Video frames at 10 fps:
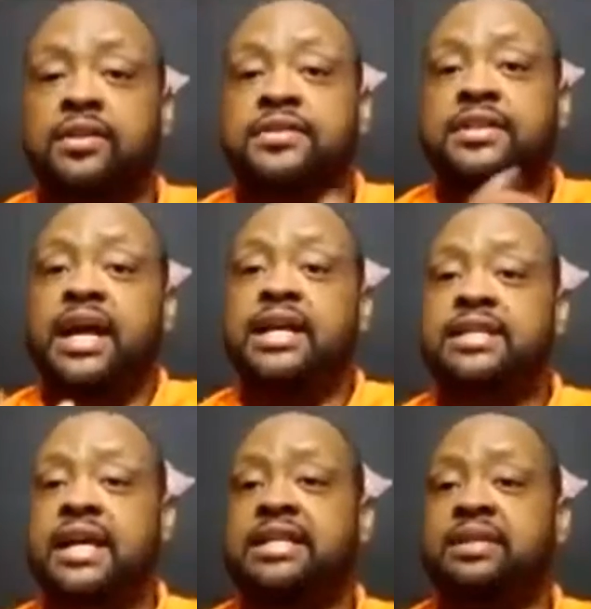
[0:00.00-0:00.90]
slash
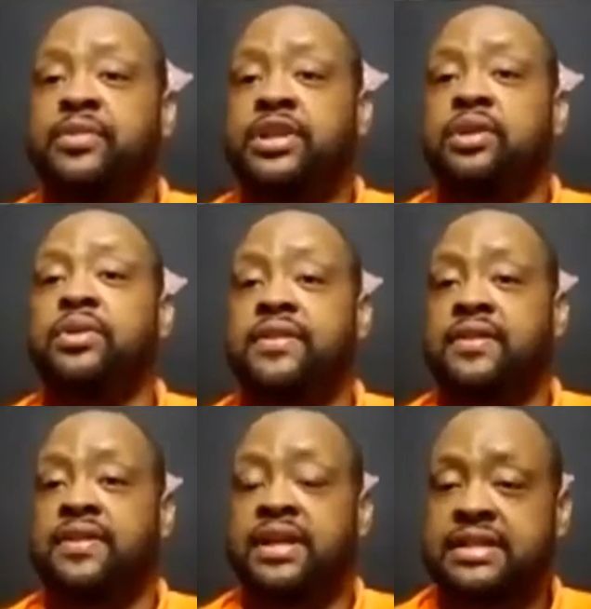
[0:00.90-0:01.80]
hats and we don't get
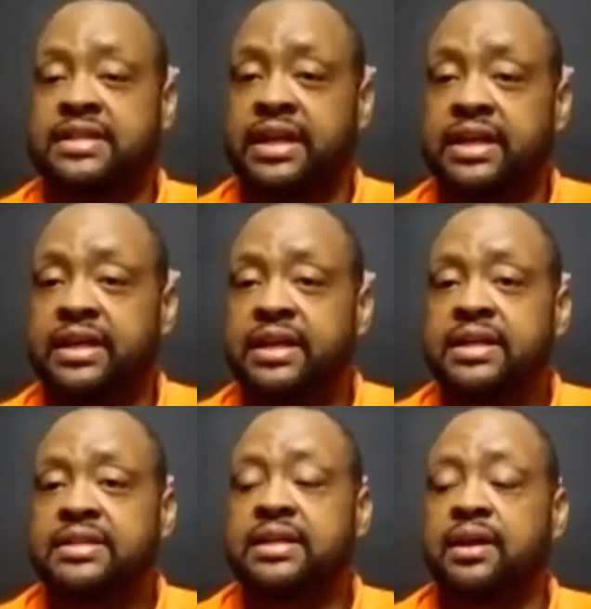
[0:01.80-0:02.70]
the things done.
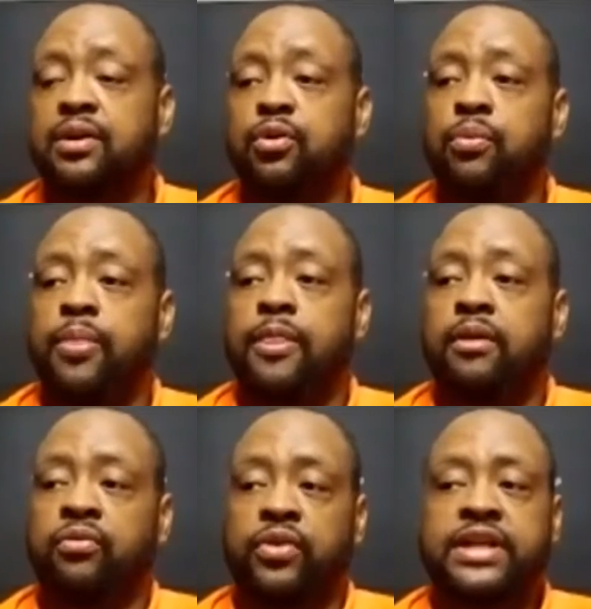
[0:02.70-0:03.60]
So
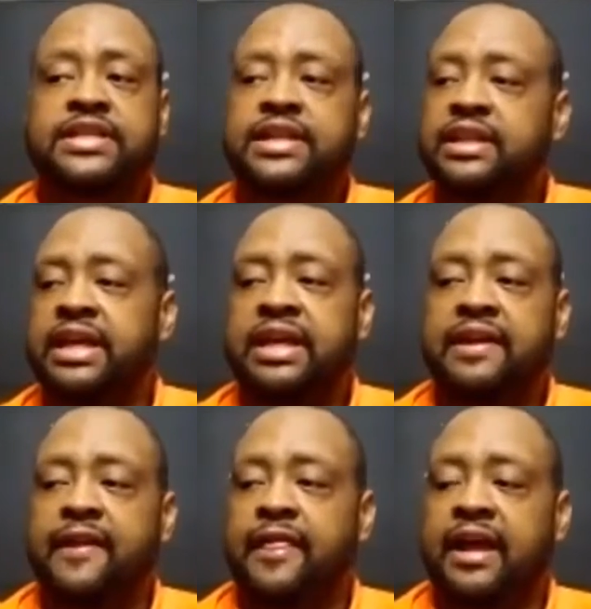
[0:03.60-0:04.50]
recently,
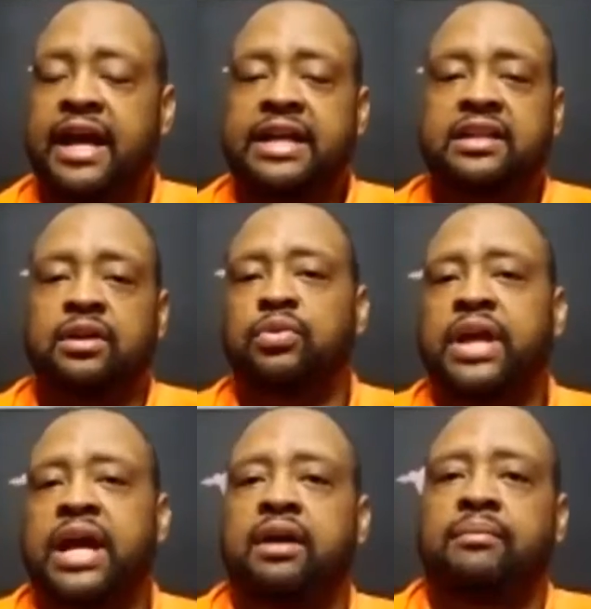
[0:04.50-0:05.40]
I doled
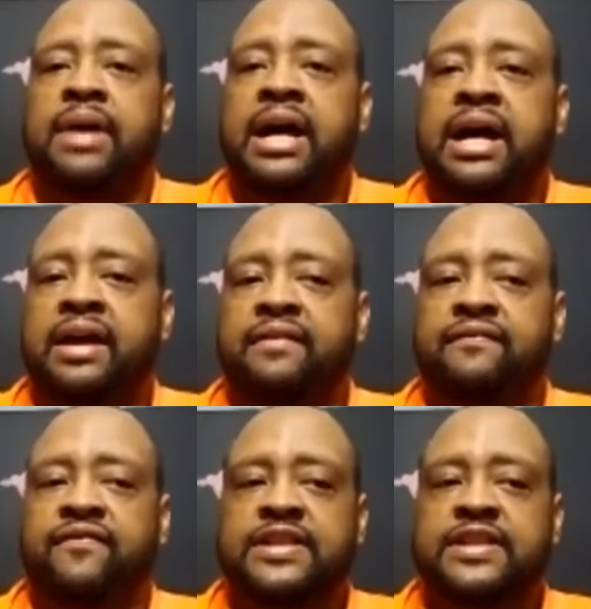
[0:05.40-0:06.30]
out my
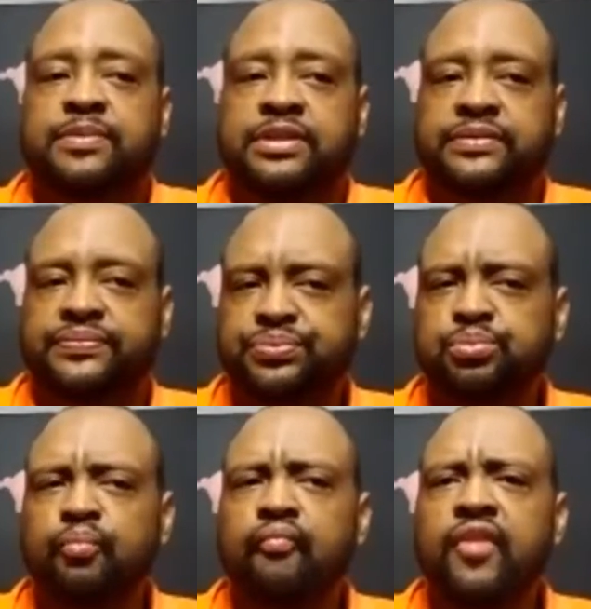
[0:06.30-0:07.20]
Facebook
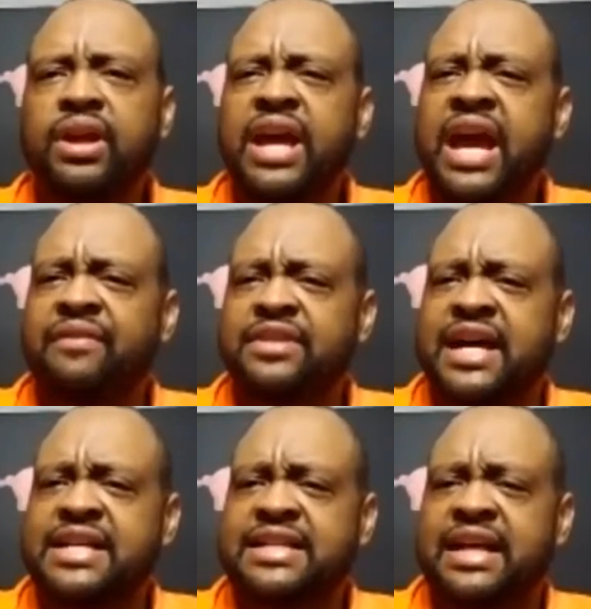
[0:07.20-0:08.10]

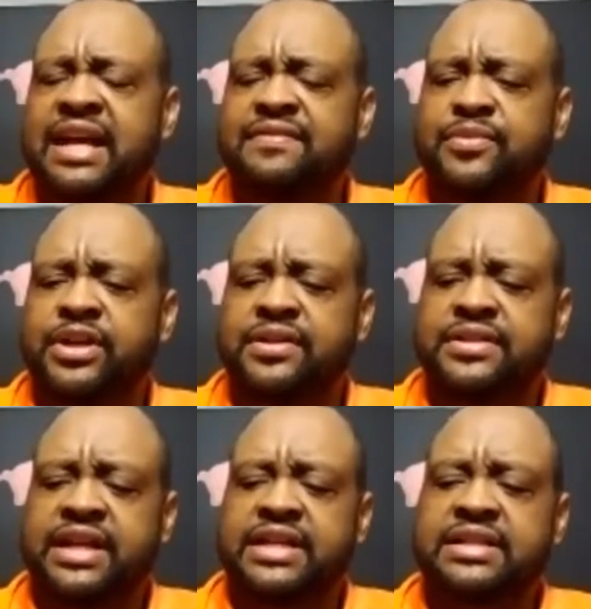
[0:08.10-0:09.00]
advertising. I have someone else that
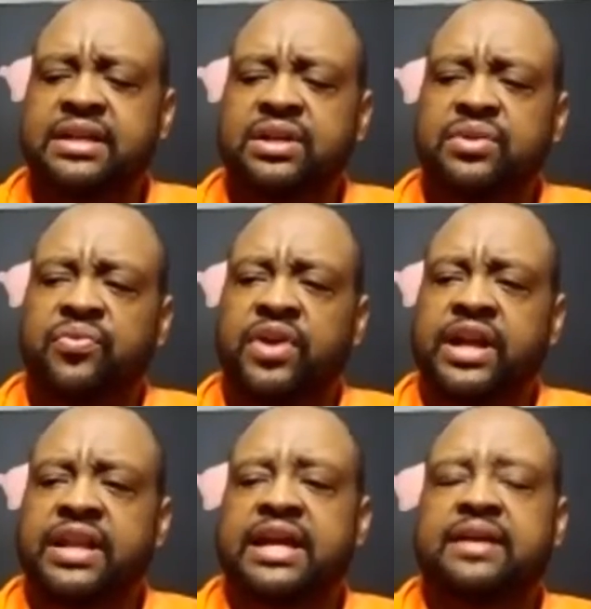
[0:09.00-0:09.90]
is running
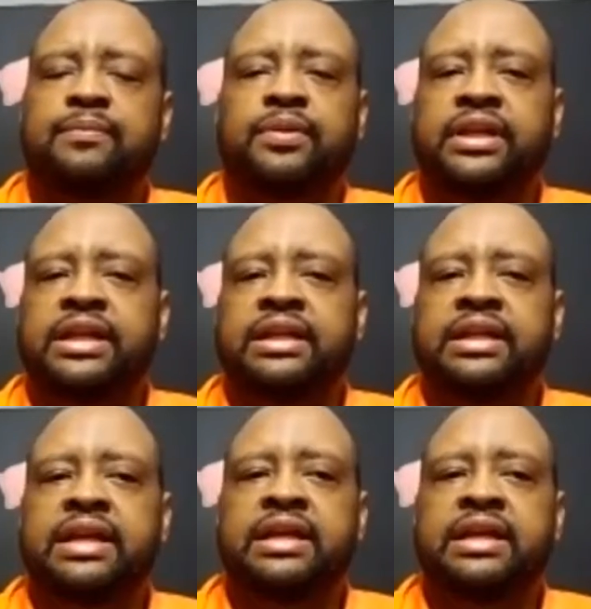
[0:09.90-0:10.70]
that completely.